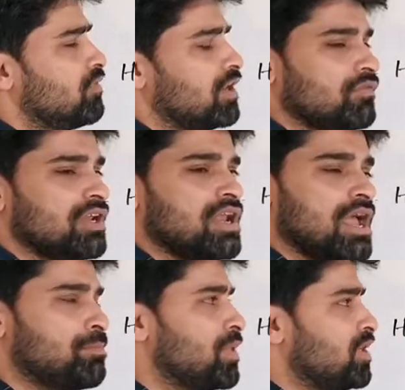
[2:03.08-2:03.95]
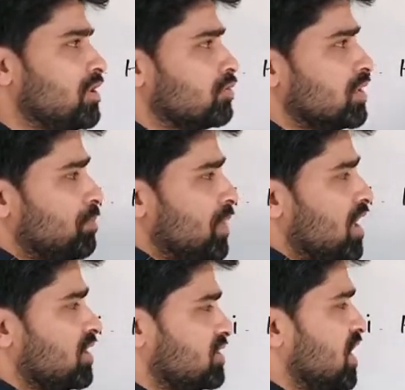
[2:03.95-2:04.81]
what will happen to the
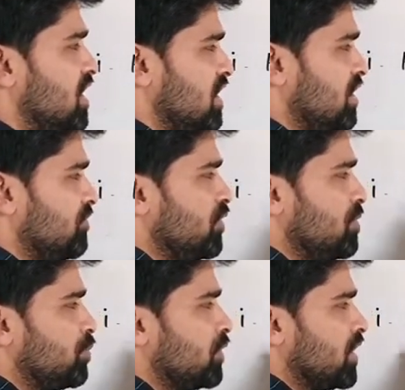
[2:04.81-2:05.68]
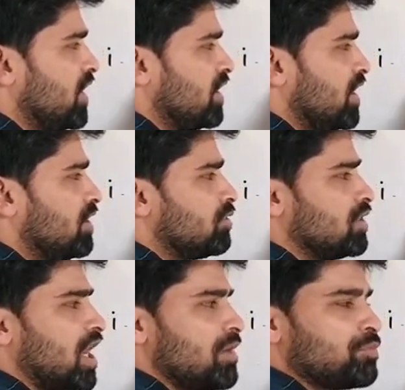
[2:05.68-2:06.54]
plant cell if we put it into
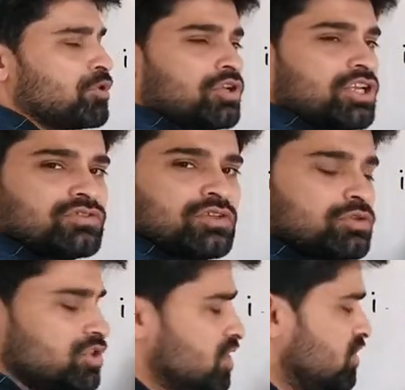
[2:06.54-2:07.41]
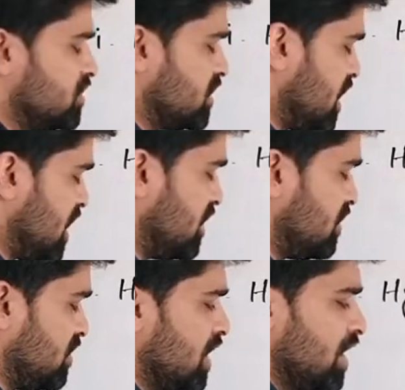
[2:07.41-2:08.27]
the hypertonic solutions,
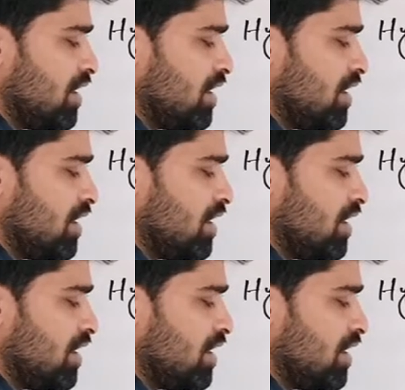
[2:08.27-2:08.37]
and